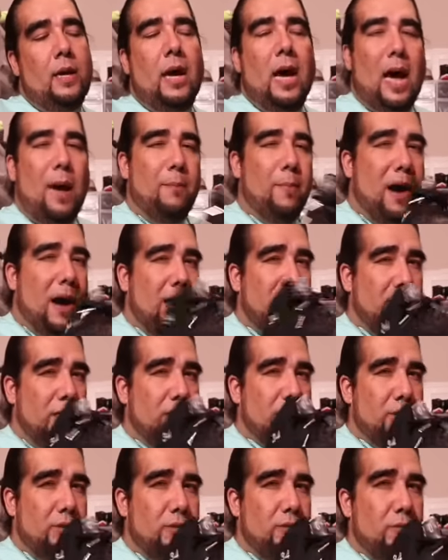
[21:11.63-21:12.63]
I buy these
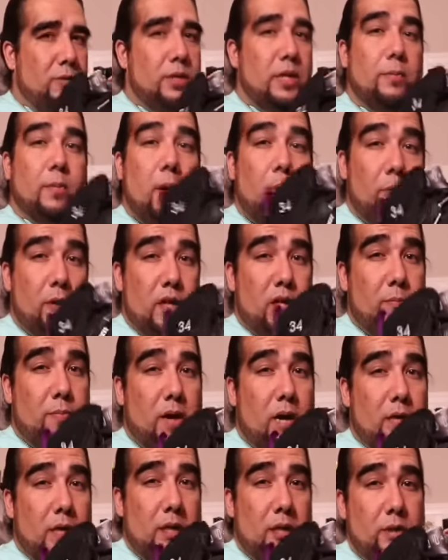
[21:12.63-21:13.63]
shoes, and my brother
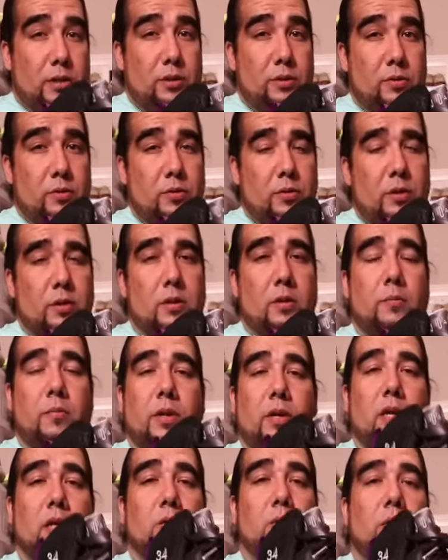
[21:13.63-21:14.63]
bought these shoes
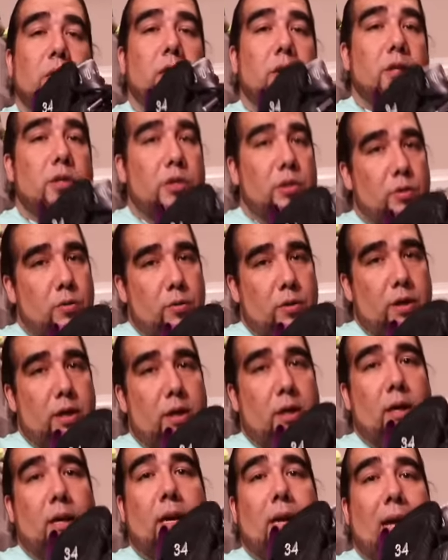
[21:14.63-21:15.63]
because we
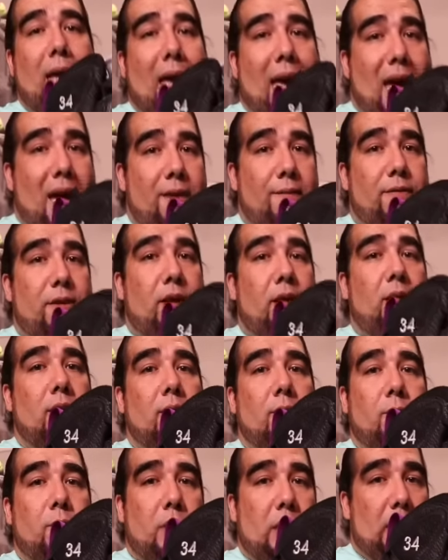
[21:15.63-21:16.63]
enjoyed having
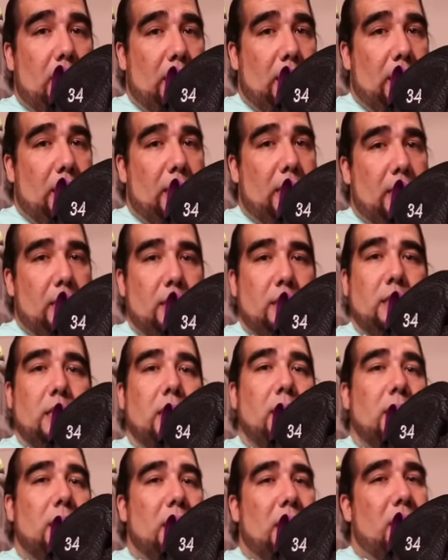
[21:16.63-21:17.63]
P Es
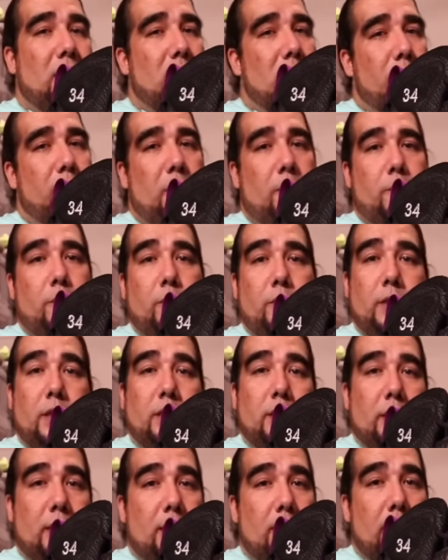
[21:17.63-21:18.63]
and things that people
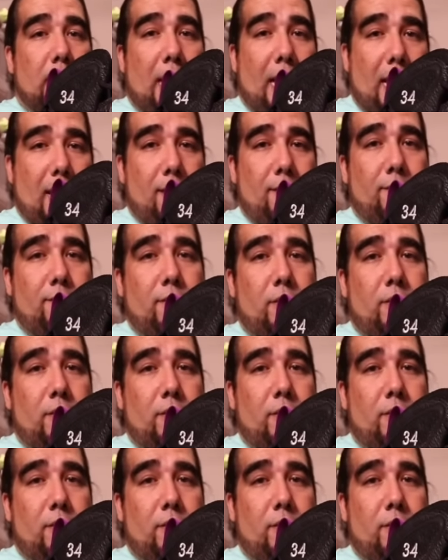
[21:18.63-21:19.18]
just didn't have.